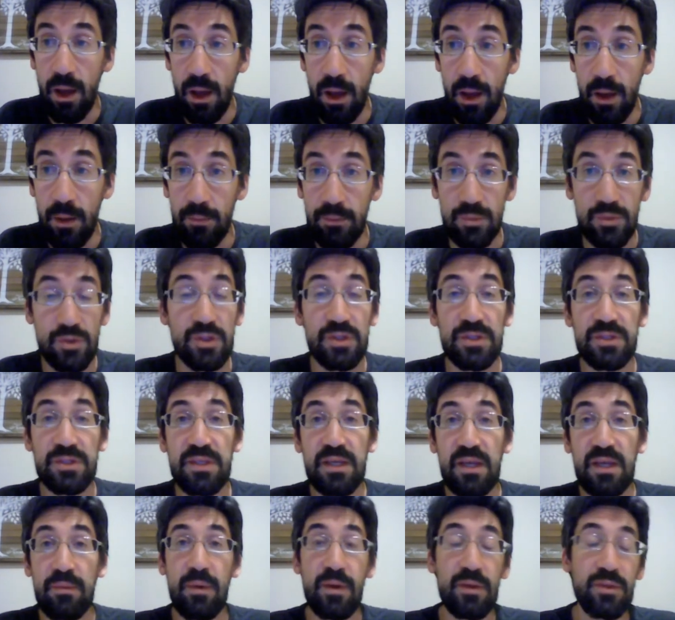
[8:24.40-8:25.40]
Just think
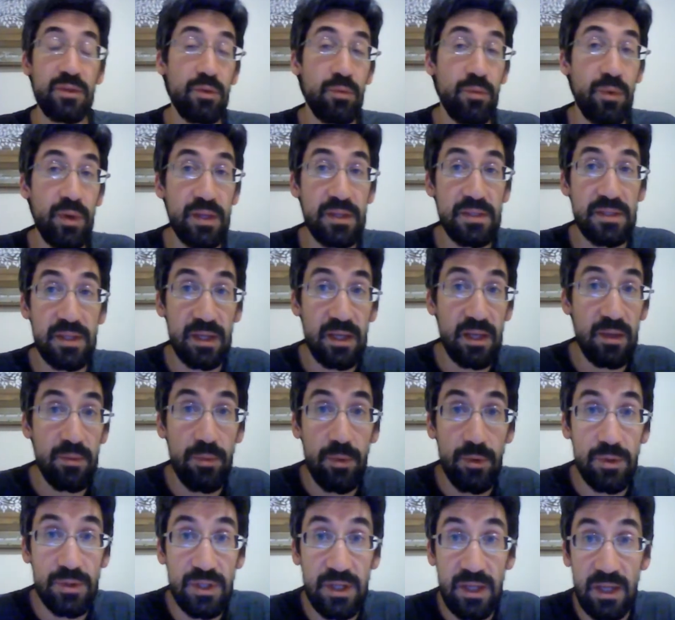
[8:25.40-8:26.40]
about the ways that
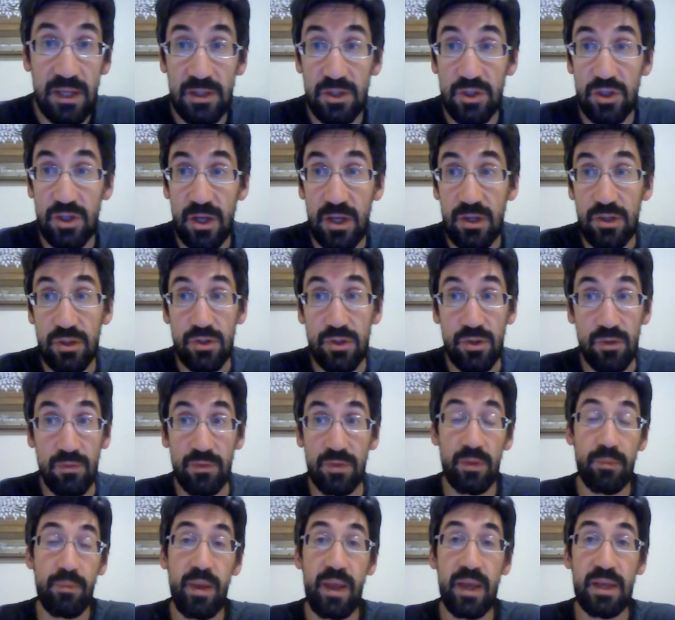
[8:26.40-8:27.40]
composing has changed over the
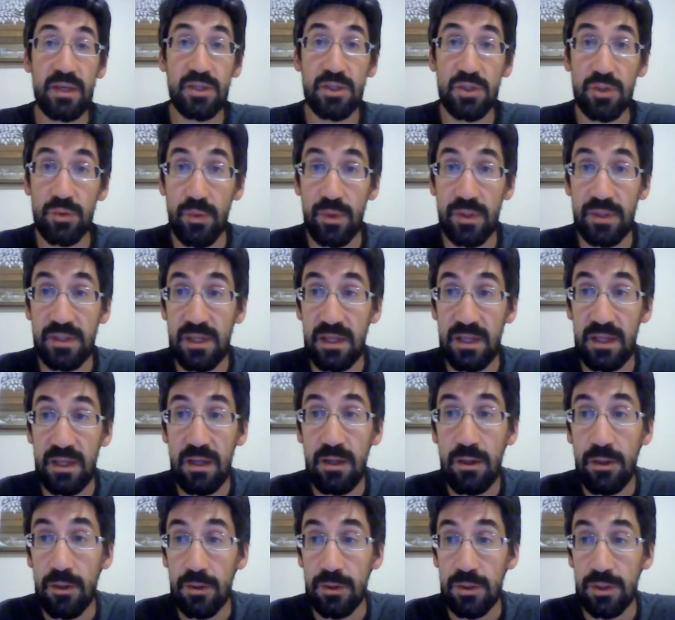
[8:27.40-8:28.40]
past 20
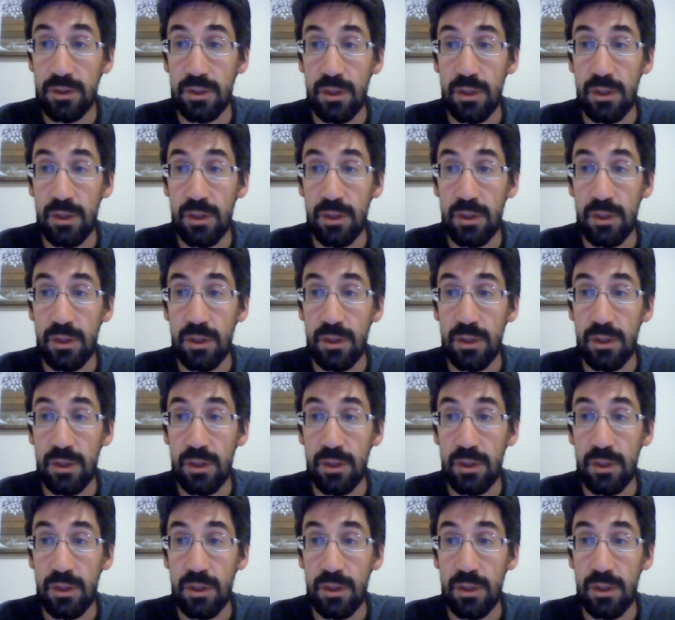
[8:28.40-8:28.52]
years.